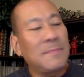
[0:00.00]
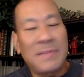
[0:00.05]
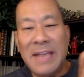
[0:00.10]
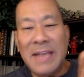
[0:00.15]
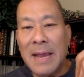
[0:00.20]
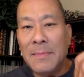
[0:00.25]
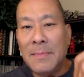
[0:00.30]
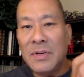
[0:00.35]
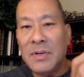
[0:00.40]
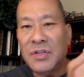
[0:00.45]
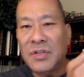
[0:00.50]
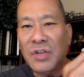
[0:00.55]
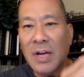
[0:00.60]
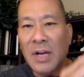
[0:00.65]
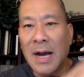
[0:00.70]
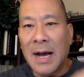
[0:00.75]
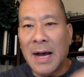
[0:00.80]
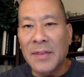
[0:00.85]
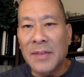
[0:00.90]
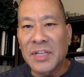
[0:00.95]
damage
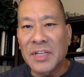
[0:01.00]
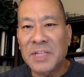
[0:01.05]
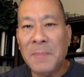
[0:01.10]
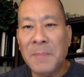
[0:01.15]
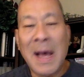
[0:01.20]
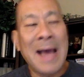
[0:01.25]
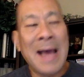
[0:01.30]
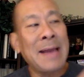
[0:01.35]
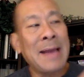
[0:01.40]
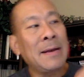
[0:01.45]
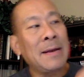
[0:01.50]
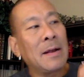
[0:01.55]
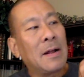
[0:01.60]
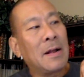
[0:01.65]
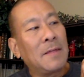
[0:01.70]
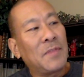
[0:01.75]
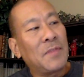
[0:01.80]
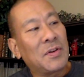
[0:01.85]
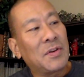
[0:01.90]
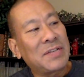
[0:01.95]
on the spine.
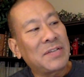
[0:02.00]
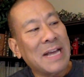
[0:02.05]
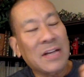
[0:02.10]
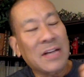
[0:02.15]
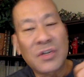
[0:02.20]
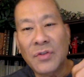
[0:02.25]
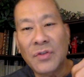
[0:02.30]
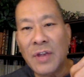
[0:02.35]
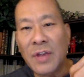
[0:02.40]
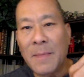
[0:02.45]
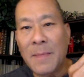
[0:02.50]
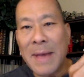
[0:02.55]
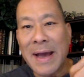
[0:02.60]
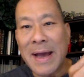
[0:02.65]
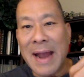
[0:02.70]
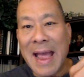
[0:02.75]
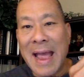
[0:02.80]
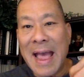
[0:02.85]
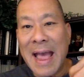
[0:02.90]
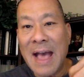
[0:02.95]
There's actually about
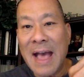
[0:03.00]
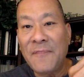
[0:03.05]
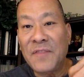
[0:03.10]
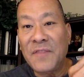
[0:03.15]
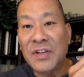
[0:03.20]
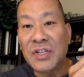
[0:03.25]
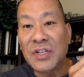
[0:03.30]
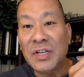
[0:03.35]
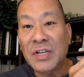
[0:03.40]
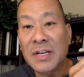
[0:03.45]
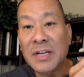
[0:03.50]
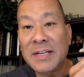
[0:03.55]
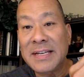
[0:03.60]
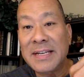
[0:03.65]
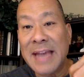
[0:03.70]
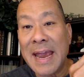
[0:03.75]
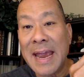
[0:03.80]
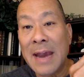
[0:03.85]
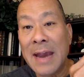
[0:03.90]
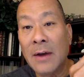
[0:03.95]
a half inch
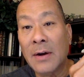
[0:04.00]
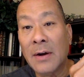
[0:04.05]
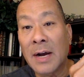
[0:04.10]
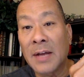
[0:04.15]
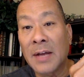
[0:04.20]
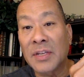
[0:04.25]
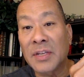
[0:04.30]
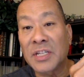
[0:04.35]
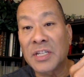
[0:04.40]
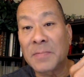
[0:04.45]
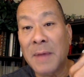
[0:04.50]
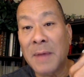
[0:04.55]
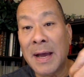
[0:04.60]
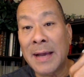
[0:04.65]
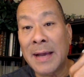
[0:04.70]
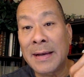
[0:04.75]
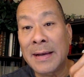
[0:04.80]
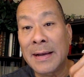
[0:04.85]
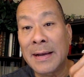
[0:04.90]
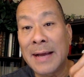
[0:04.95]
tear on the
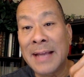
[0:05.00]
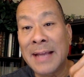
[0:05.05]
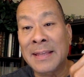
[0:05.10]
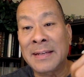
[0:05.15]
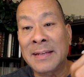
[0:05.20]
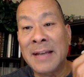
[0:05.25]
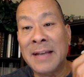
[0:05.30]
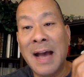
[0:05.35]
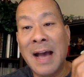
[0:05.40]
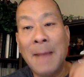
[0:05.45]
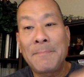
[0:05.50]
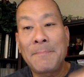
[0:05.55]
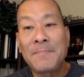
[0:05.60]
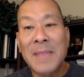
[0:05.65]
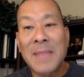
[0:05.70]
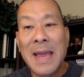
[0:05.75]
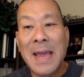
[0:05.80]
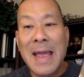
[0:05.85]
spine at the top.